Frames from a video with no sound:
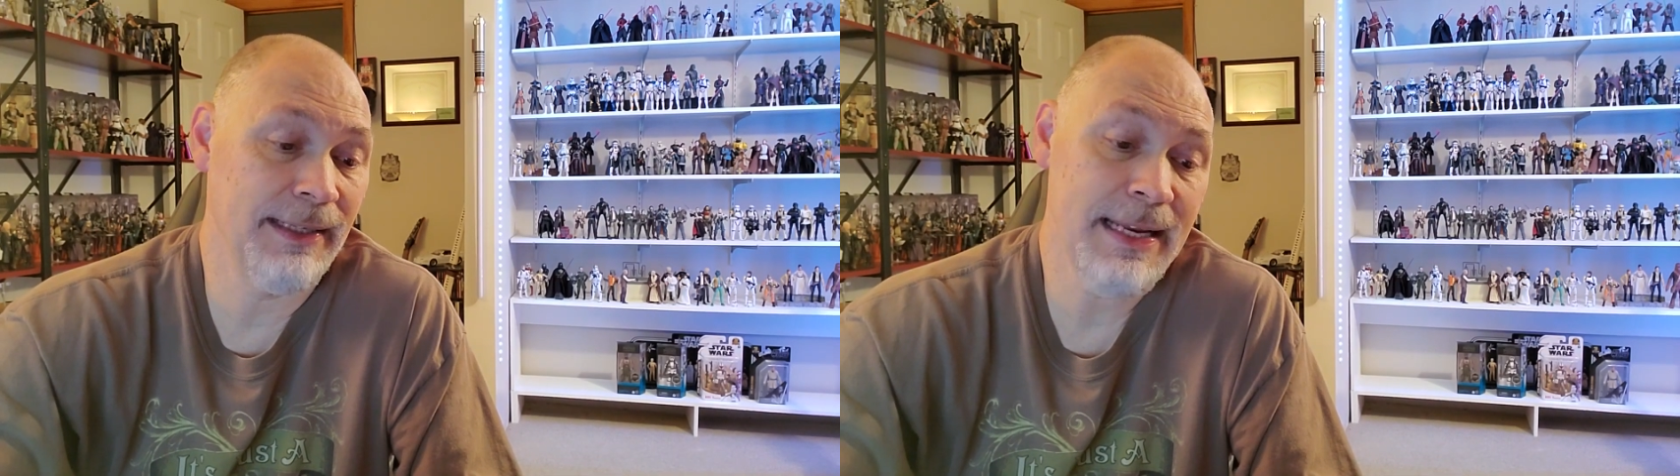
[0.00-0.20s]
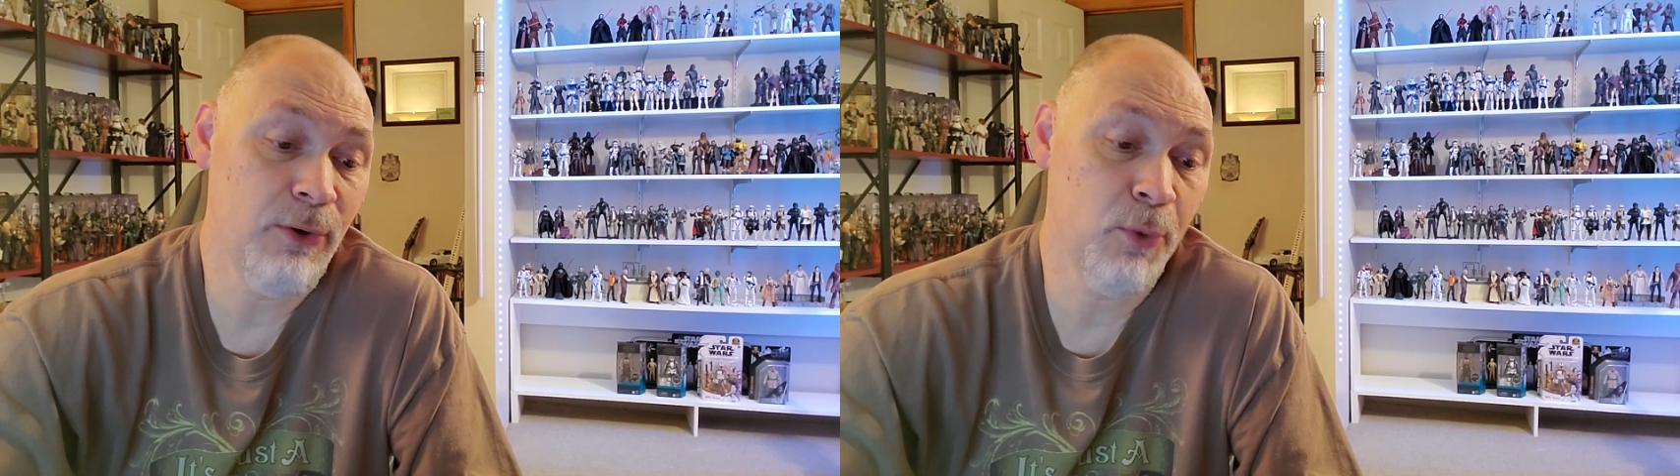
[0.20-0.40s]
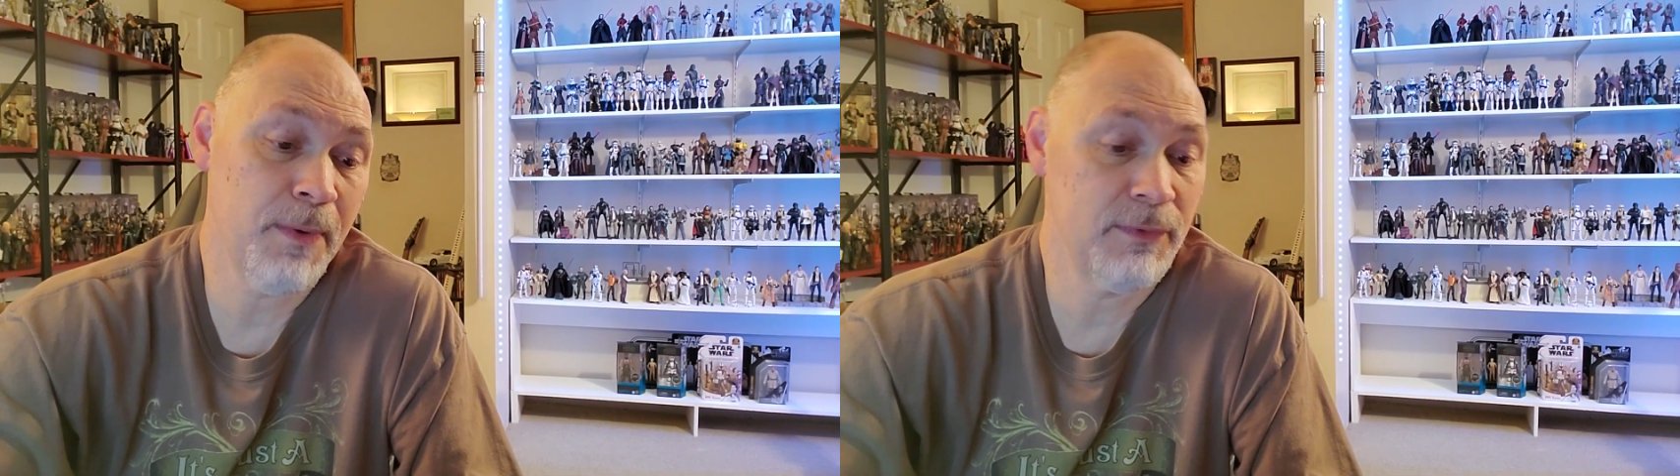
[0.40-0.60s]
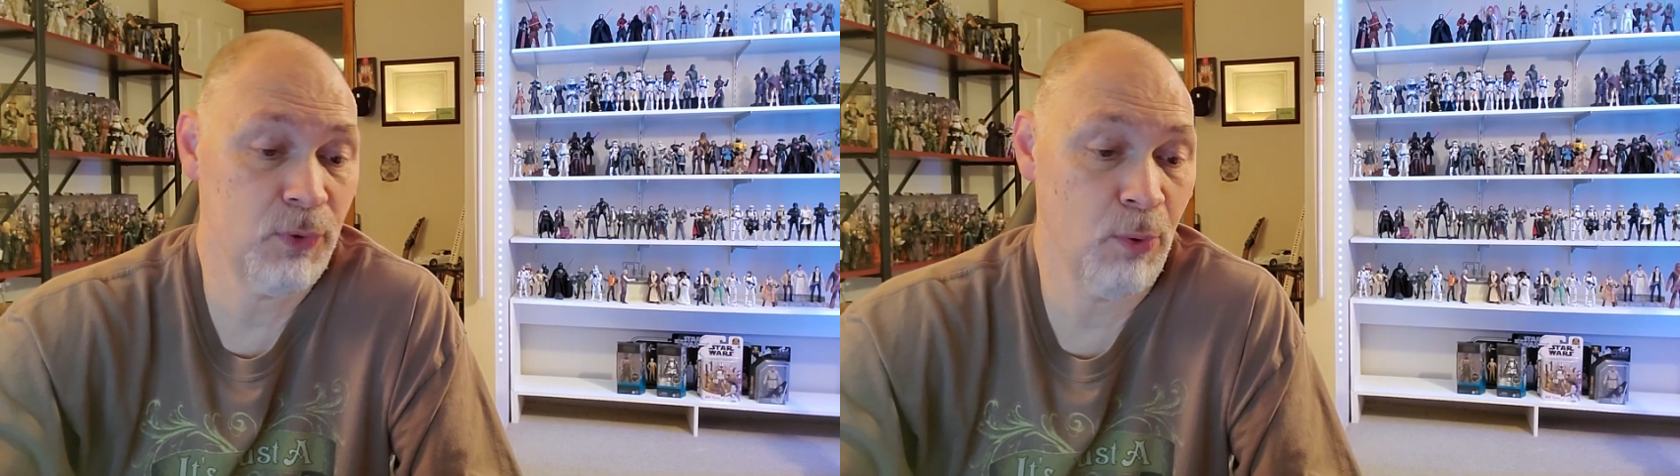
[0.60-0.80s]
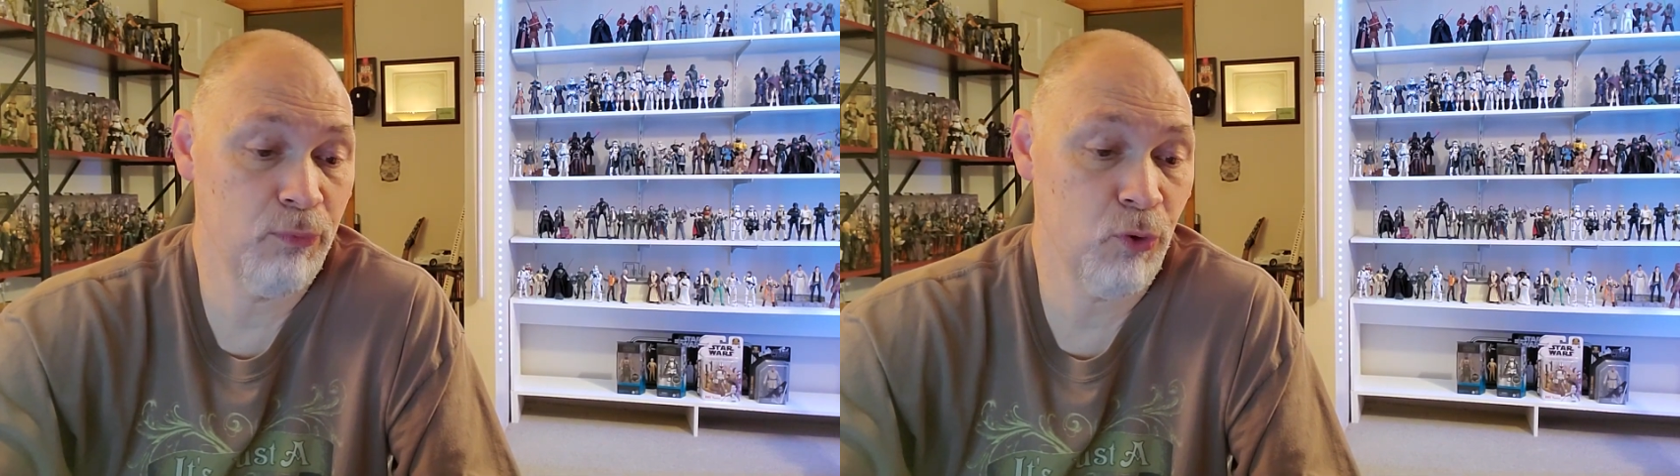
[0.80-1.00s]
elite group of
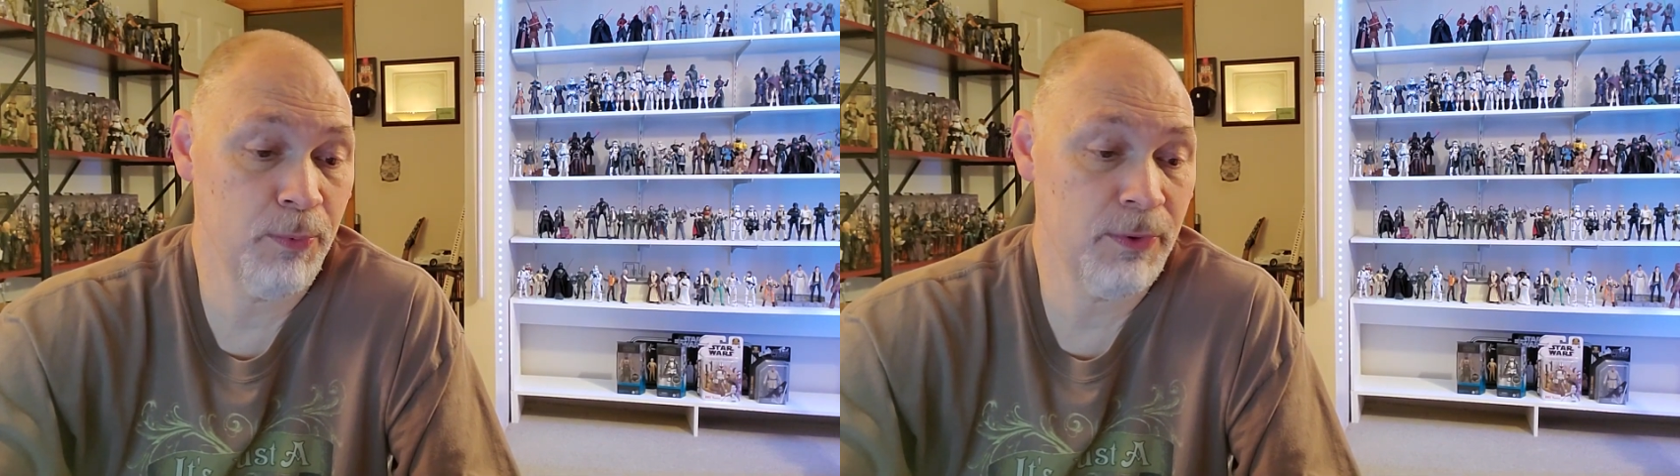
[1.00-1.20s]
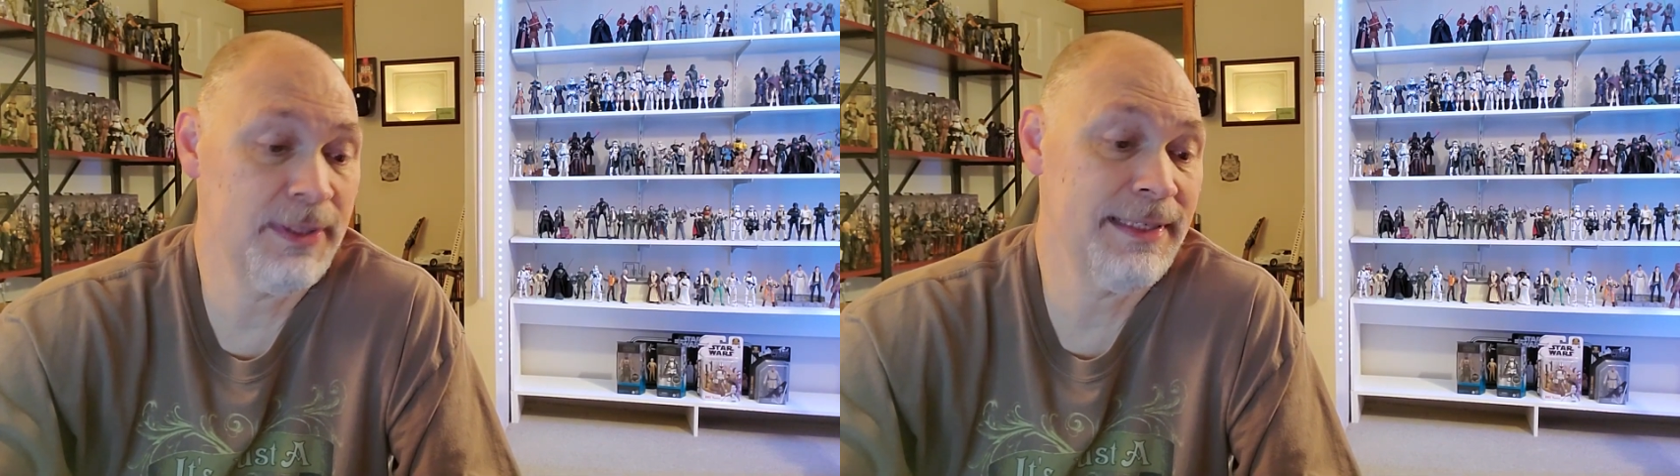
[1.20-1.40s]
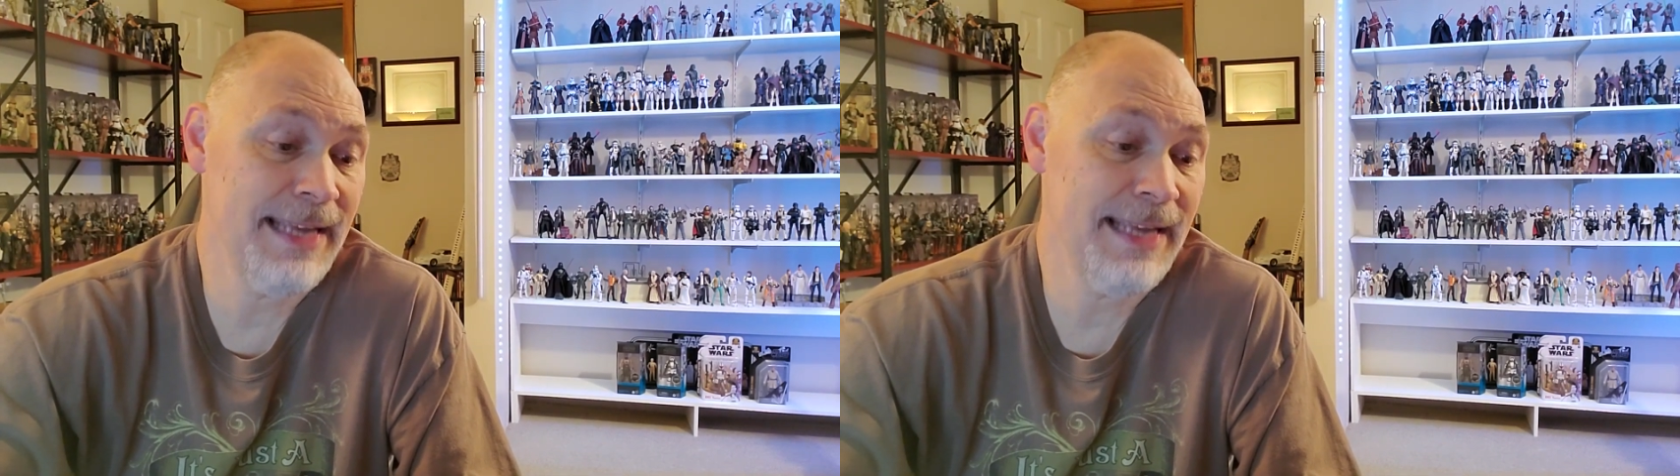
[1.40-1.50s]
stormtroopers,